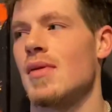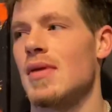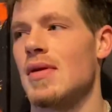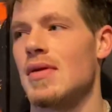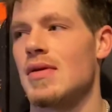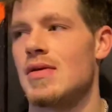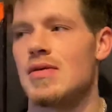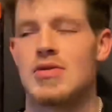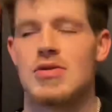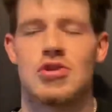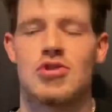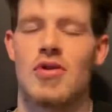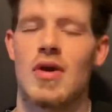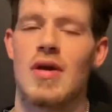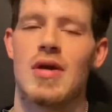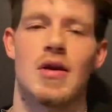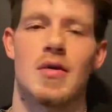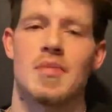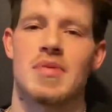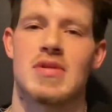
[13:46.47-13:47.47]
is straight
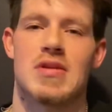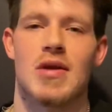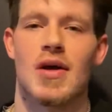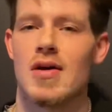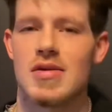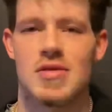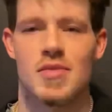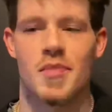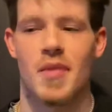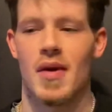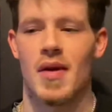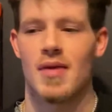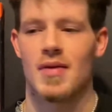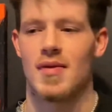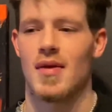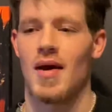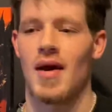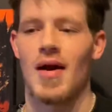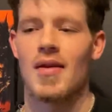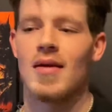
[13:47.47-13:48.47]
up suspect.
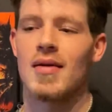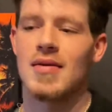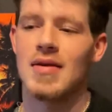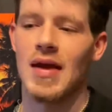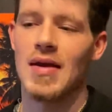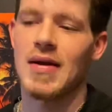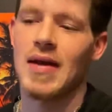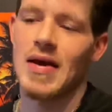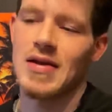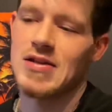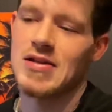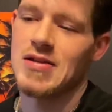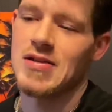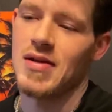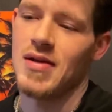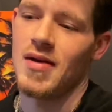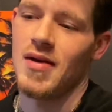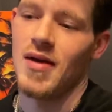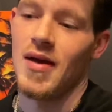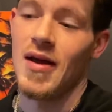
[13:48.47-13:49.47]
I looked at that
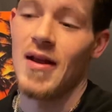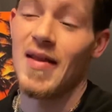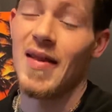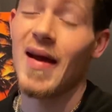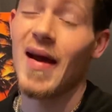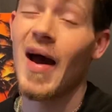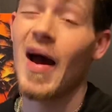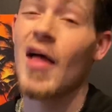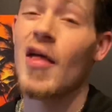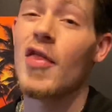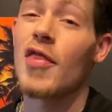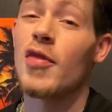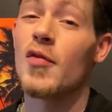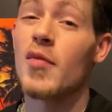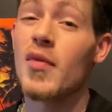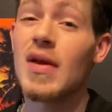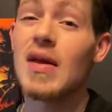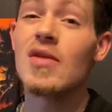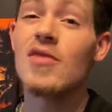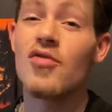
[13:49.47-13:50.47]
shit. They got
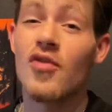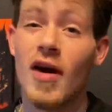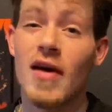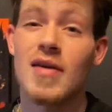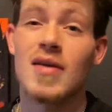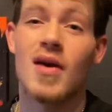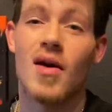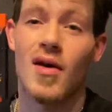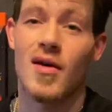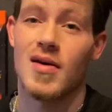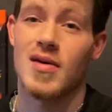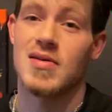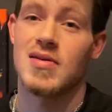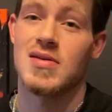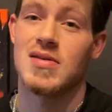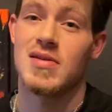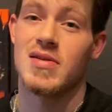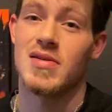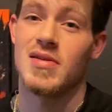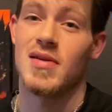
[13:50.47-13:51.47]
3 red cards
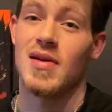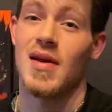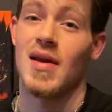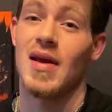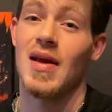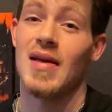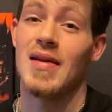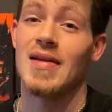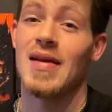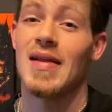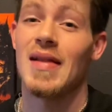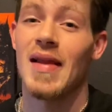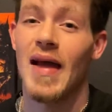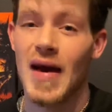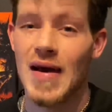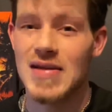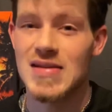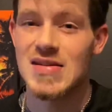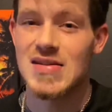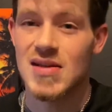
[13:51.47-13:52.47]
in their
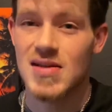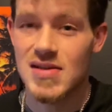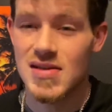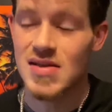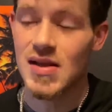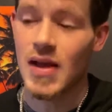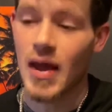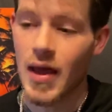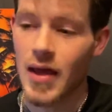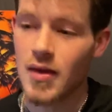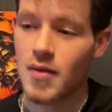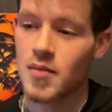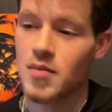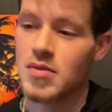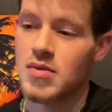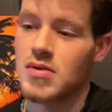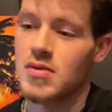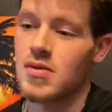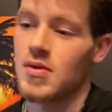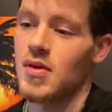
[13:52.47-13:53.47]
last 6 games.
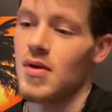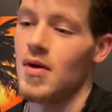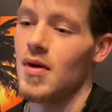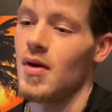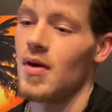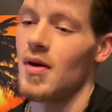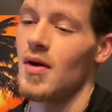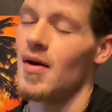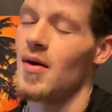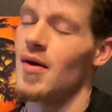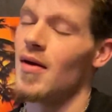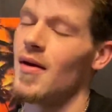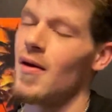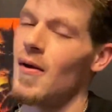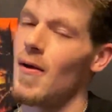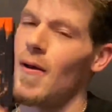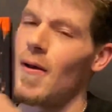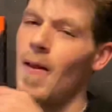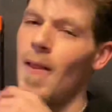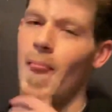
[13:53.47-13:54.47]

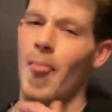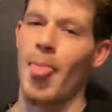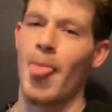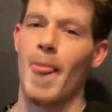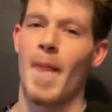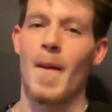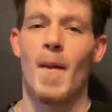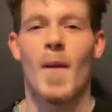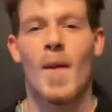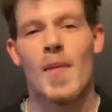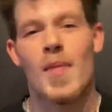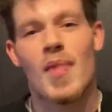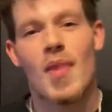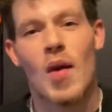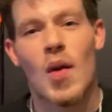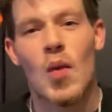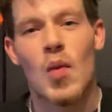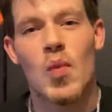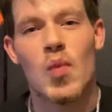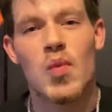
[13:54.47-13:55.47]

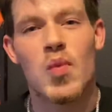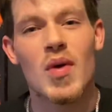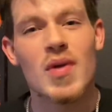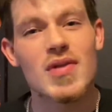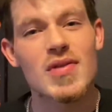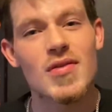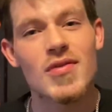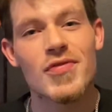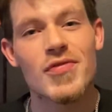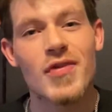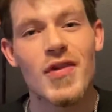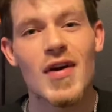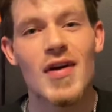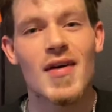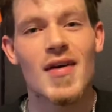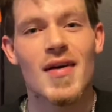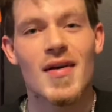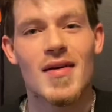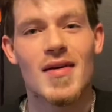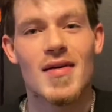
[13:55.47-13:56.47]
Damn! What the fuck?
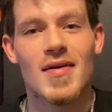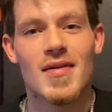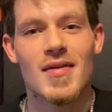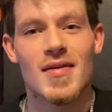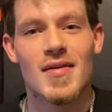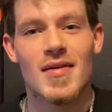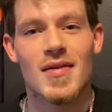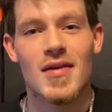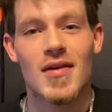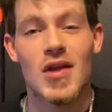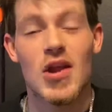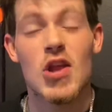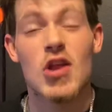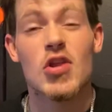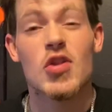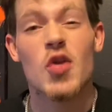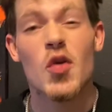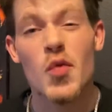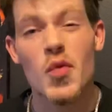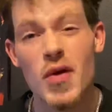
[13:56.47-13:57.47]

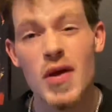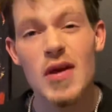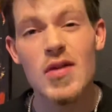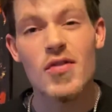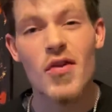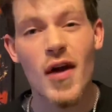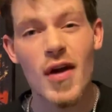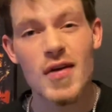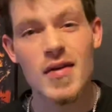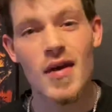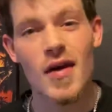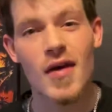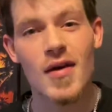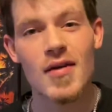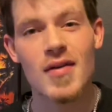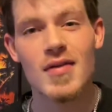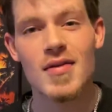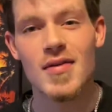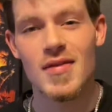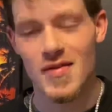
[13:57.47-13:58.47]
3 red
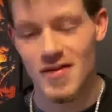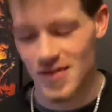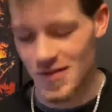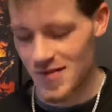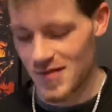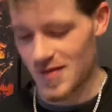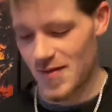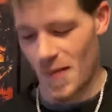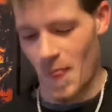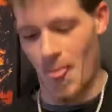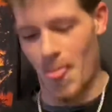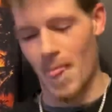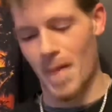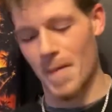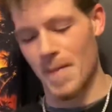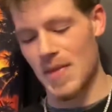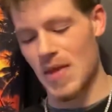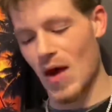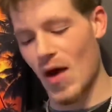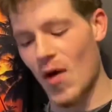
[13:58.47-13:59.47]
cards?
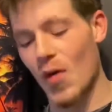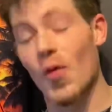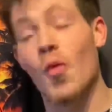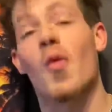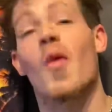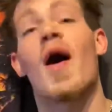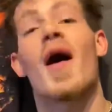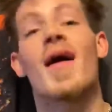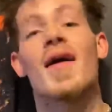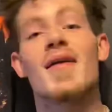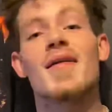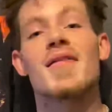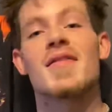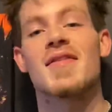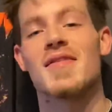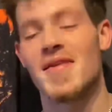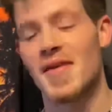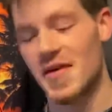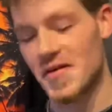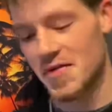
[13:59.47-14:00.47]
Y'all wilding
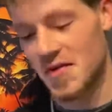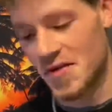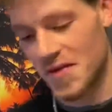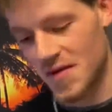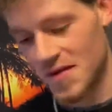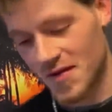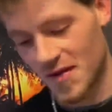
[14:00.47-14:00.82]
out there.